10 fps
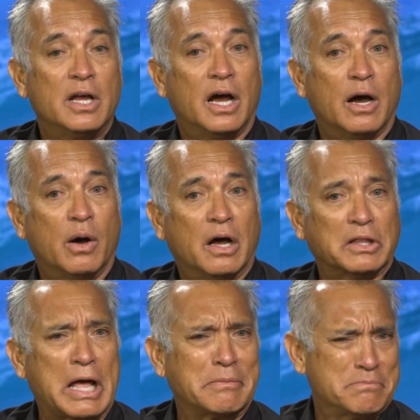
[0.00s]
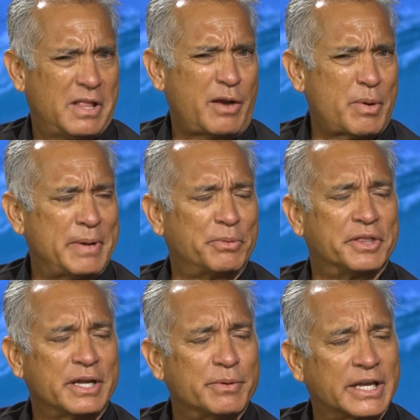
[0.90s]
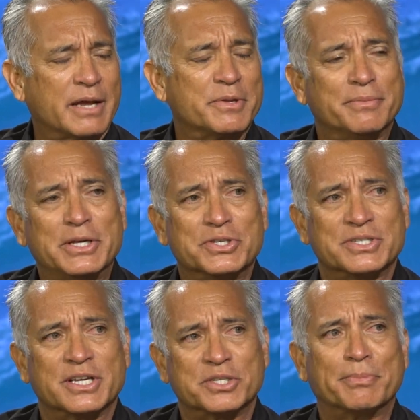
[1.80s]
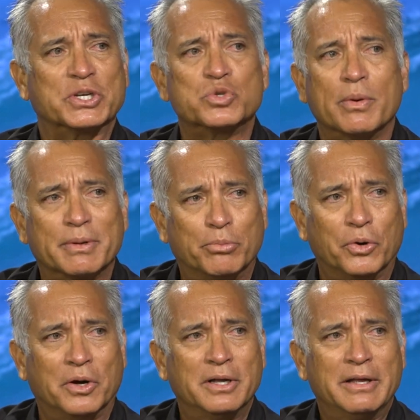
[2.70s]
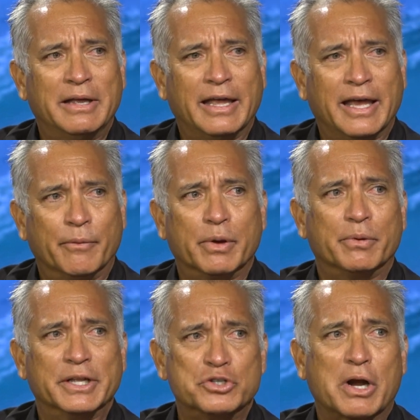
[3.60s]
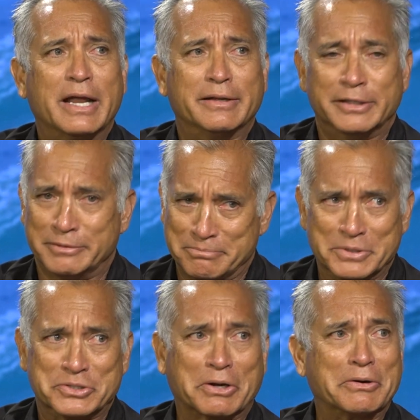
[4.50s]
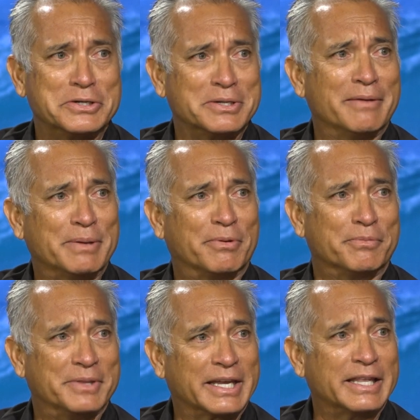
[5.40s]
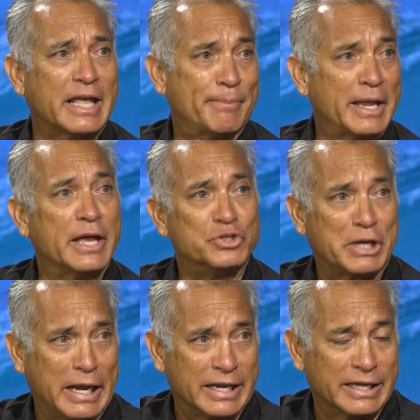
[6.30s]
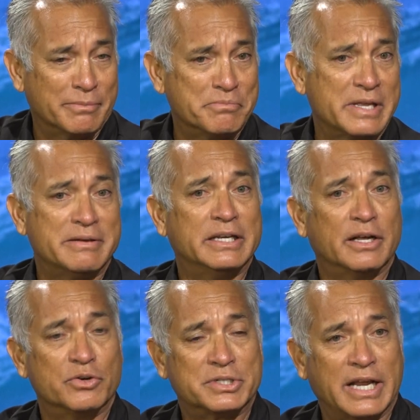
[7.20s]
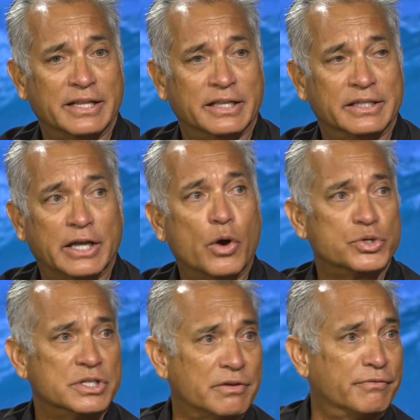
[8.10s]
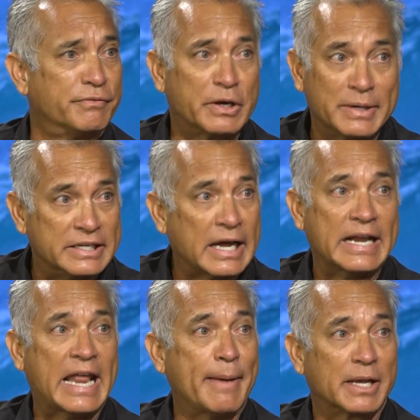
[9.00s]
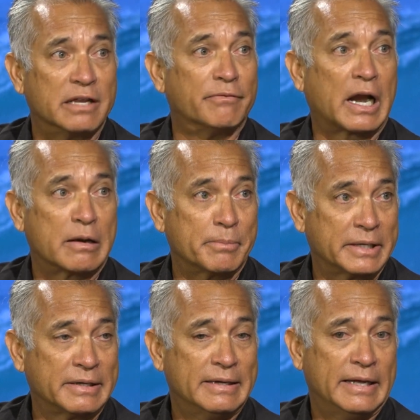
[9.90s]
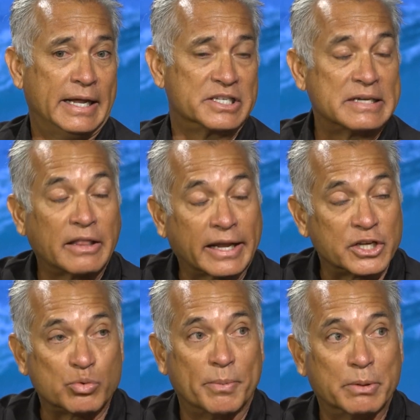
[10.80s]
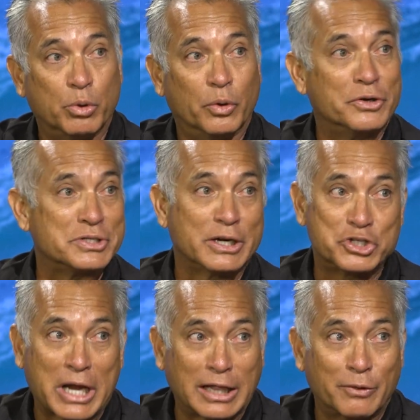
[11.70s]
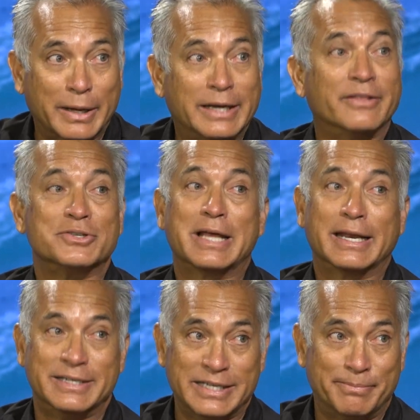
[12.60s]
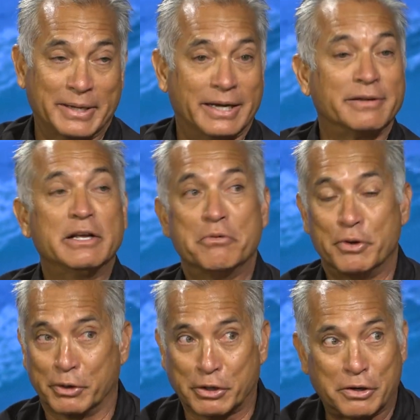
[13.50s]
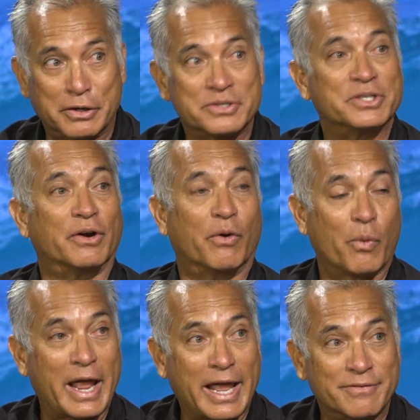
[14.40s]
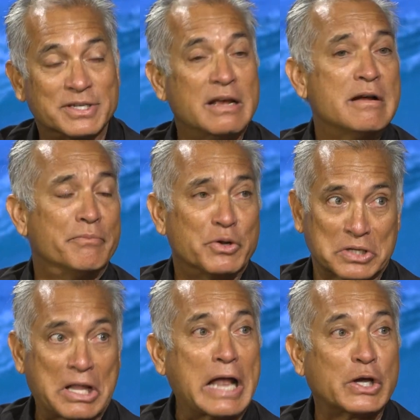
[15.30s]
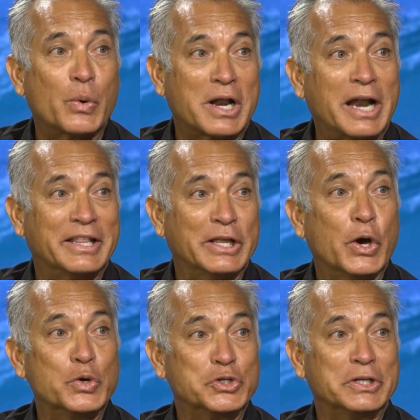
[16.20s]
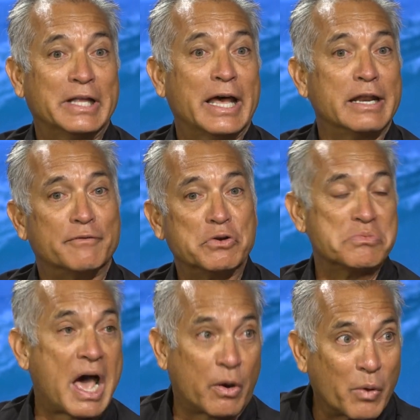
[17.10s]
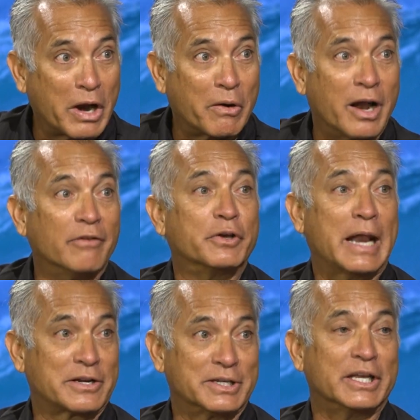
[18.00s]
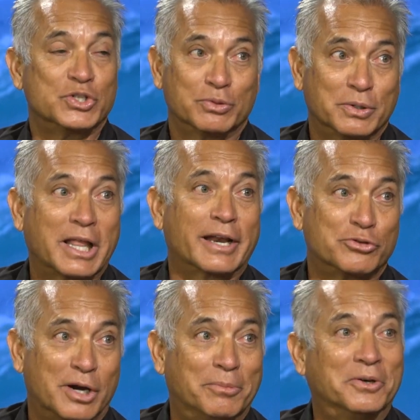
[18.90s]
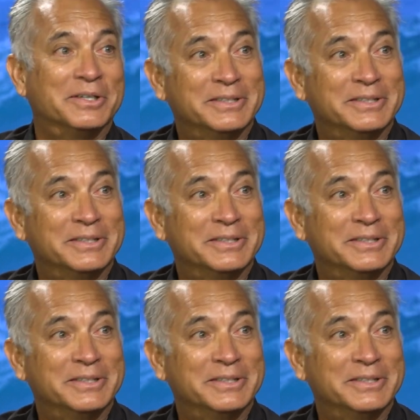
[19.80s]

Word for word: Uh, a lot, a lot of what people think when they come to the beach is that it's a big swimming pool. And we really try to discourage uh, people from thinking that by educating them. They need to understand that the ocean's a very dynamic environment. It's not like a swimming pool. There's not a shallow end and there's not a deep end. There are currents, there are waves. There's a lot going on in the ocean that, if you're not aware of, could actually get you into a lot of trouble.